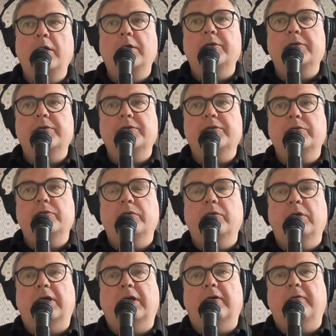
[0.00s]
So
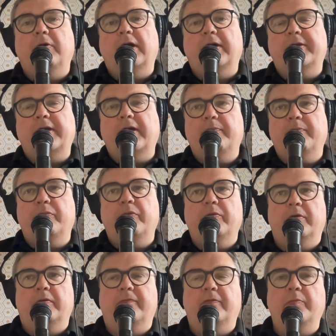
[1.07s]

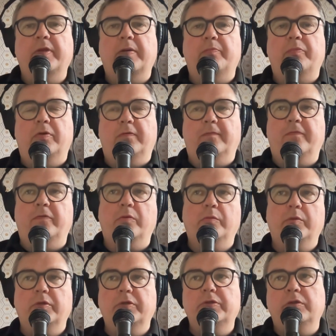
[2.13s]
from that point
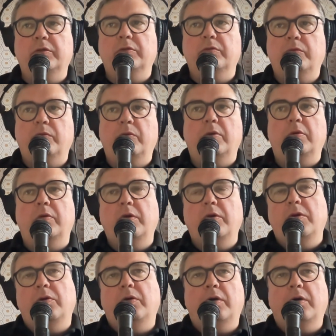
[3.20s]
forward,
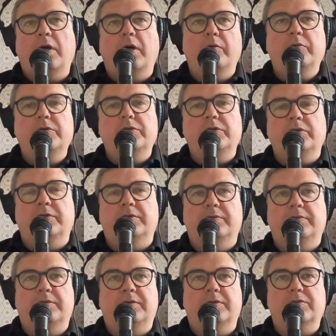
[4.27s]
how would you
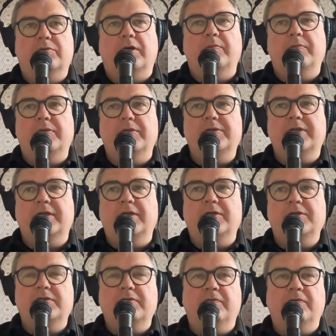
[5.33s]
describe the stages
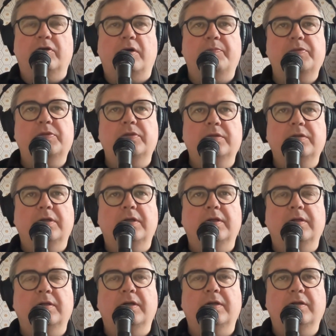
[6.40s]
of adoption
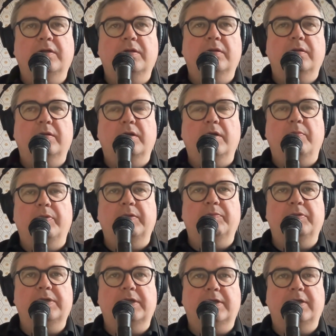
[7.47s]
in the company,
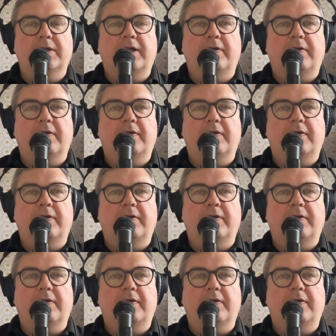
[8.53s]
particularly that